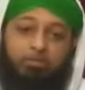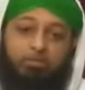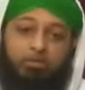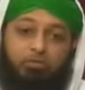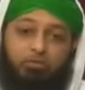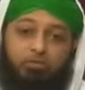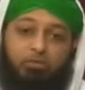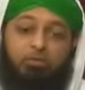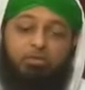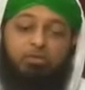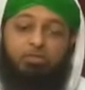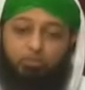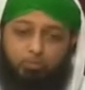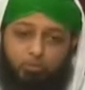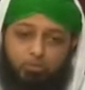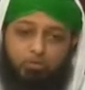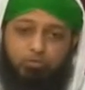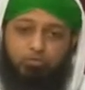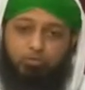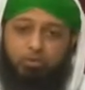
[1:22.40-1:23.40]
So this
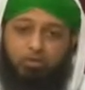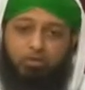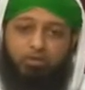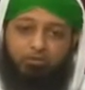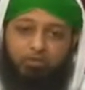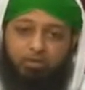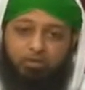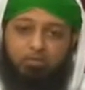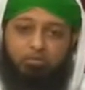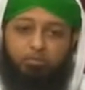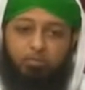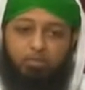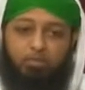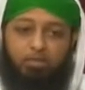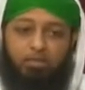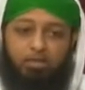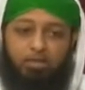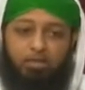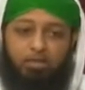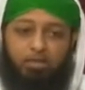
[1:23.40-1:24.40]
spiritual
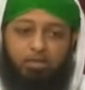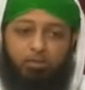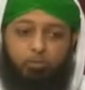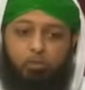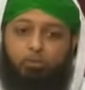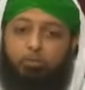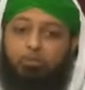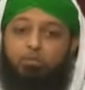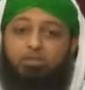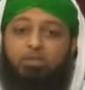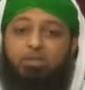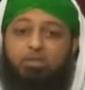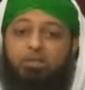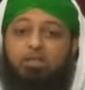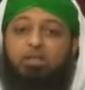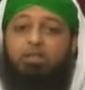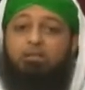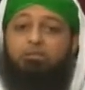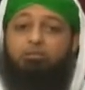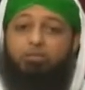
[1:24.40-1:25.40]
investment, we must be
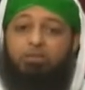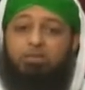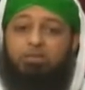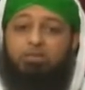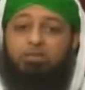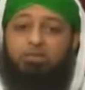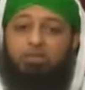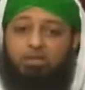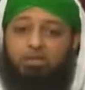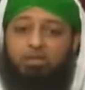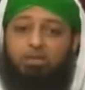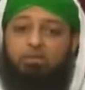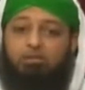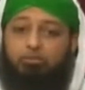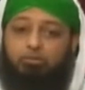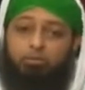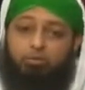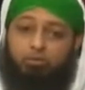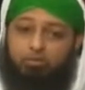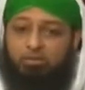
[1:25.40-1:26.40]
greedy for this, greedy
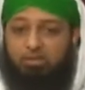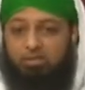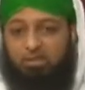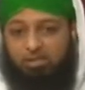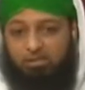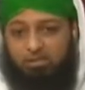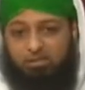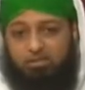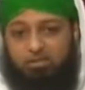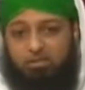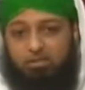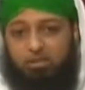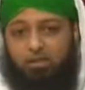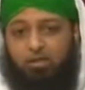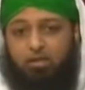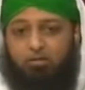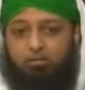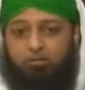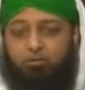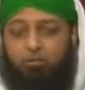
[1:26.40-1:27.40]
for good deeds.
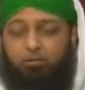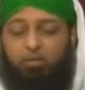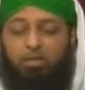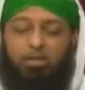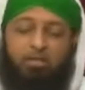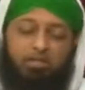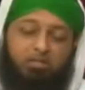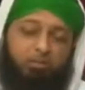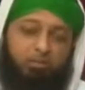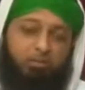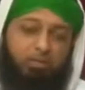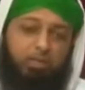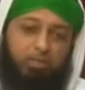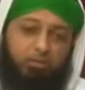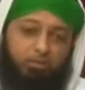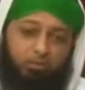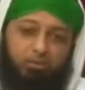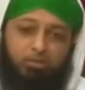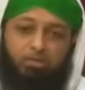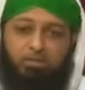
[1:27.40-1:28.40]
So make as many
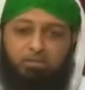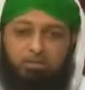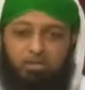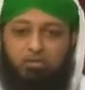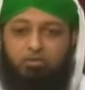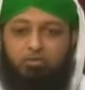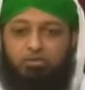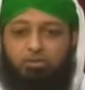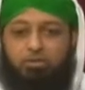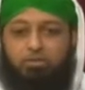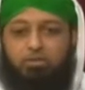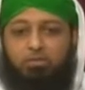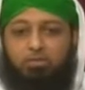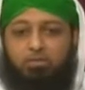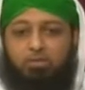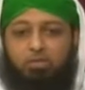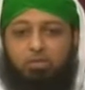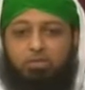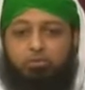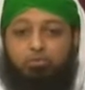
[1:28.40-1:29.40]
good intentions
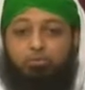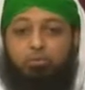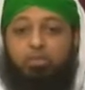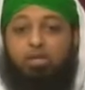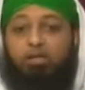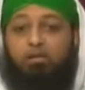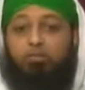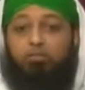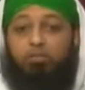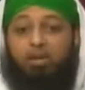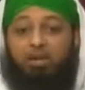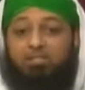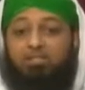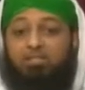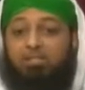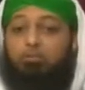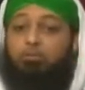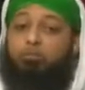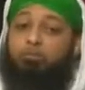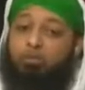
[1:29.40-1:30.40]
to gain
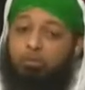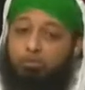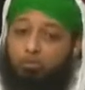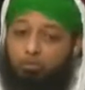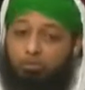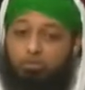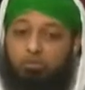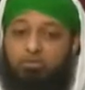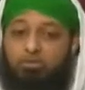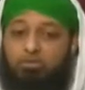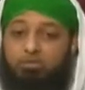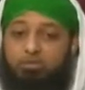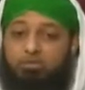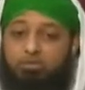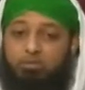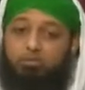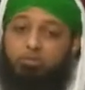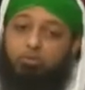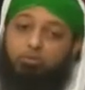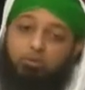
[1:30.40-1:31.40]
maximum rewards
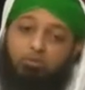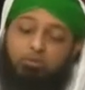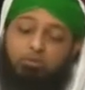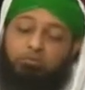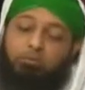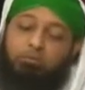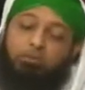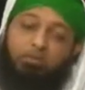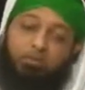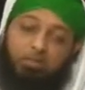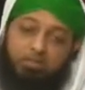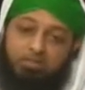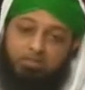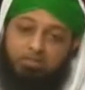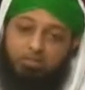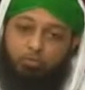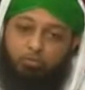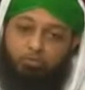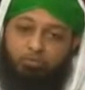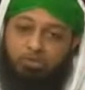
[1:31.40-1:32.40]
from the court of Allah
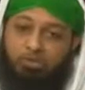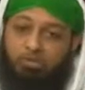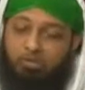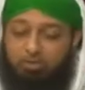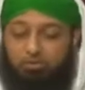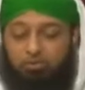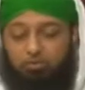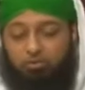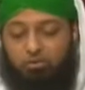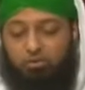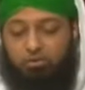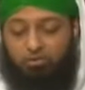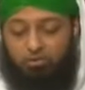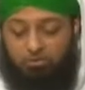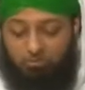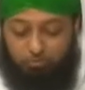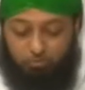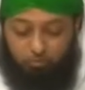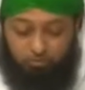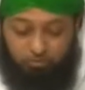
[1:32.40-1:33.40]
Azza wa Jal, inshallah
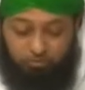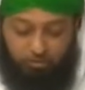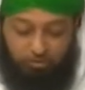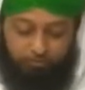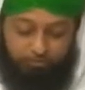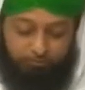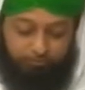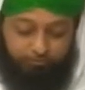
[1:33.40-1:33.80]
Azza wa Jal.